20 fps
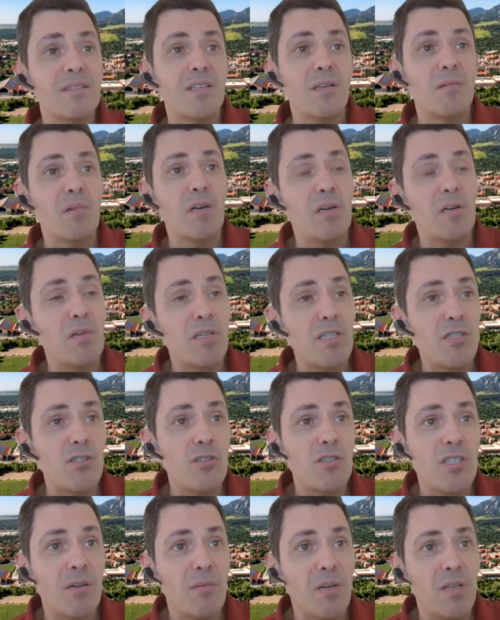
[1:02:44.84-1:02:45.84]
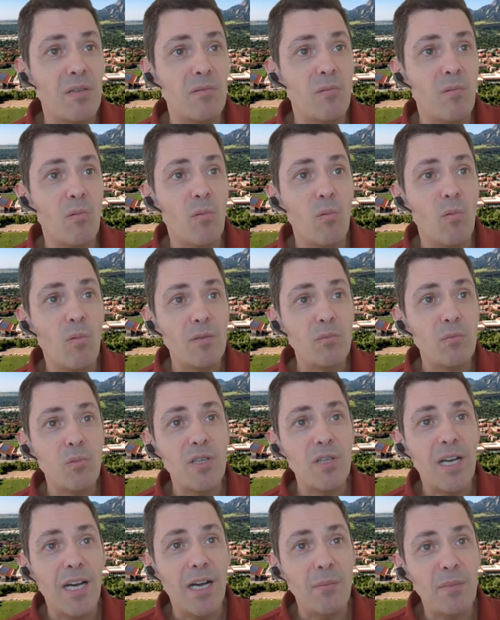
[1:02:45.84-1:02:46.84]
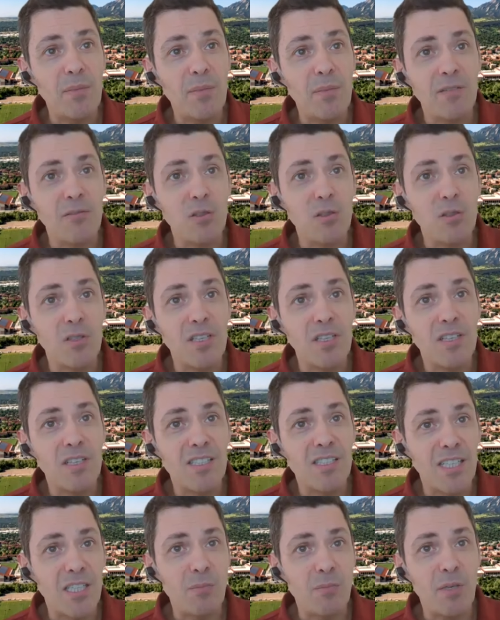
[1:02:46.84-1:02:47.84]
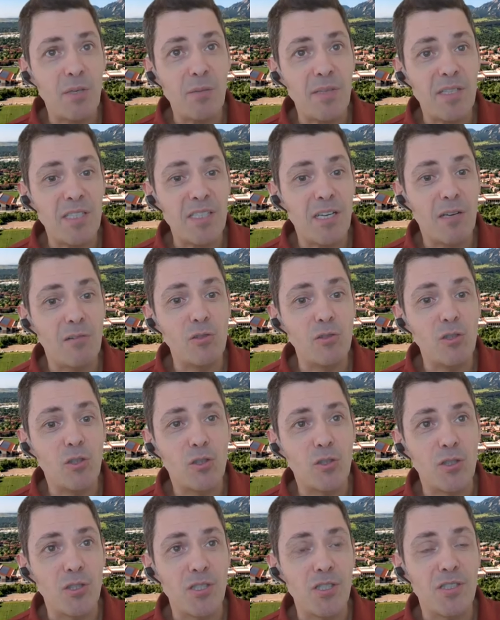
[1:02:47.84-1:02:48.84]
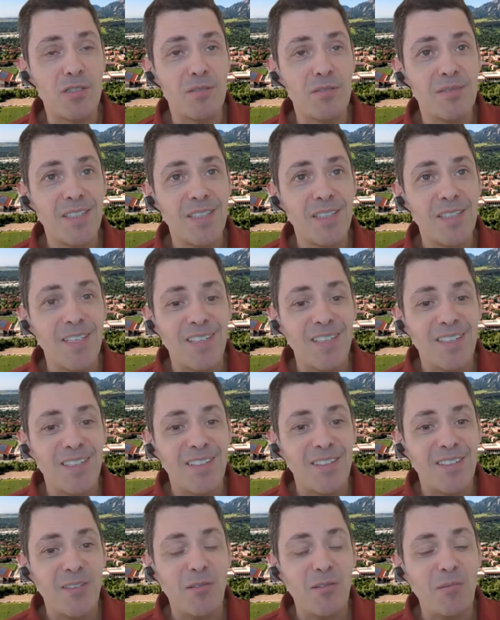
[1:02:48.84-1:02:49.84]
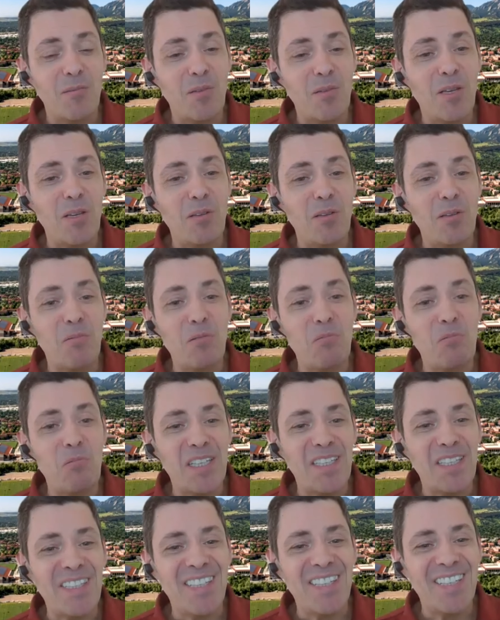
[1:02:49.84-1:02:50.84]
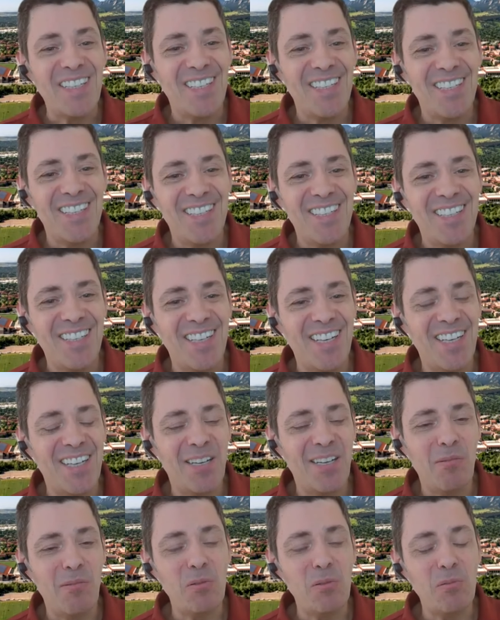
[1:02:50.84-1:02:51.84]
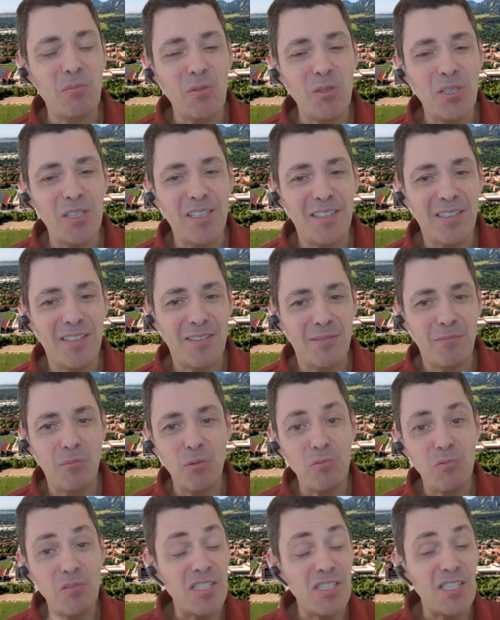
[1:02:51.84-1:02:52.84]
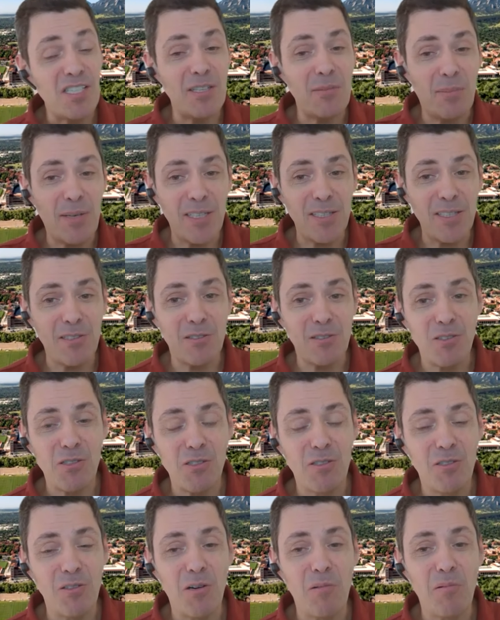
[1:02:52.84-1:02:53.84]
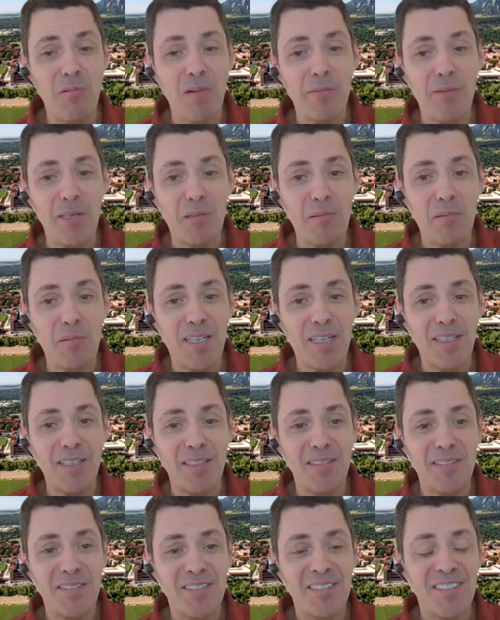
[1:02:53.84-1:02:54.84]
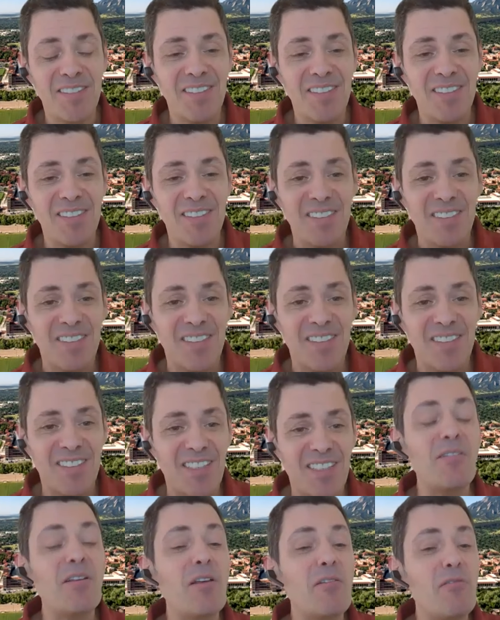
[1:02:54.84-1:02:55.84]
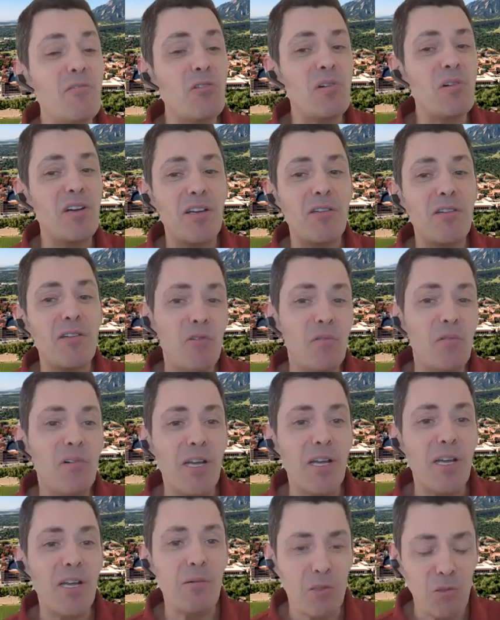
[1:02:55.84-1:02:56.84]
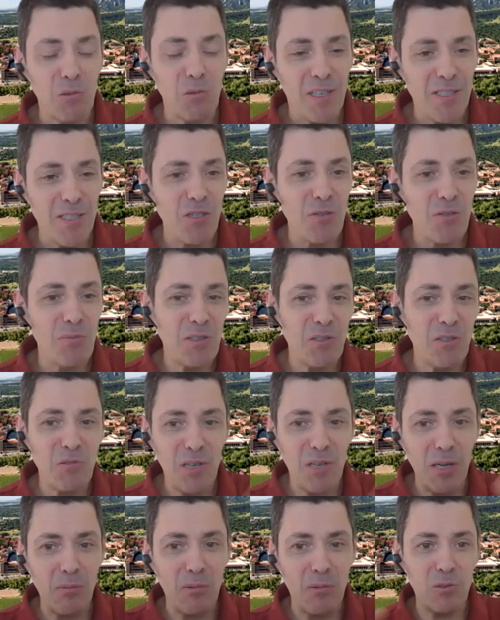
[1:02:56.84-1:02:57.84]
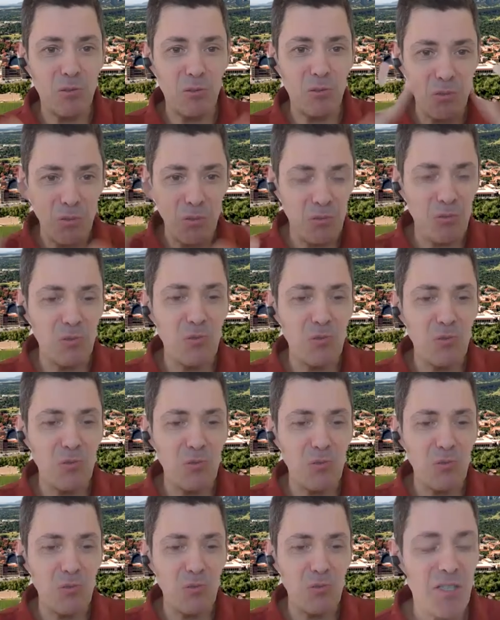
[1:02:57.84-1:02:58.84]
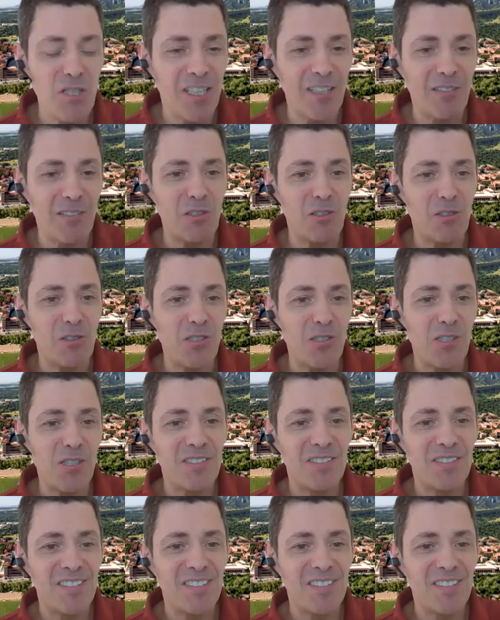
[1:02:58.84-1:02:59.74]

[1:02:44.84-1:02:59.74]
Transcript: there were questions about what would happen if you did these experiments outdoors with, with the wind. Uh, would would, uh, would we see the particles go away very quickly? If, uh, if you if you were able to, assuming you were able to to do this imaging outdoors.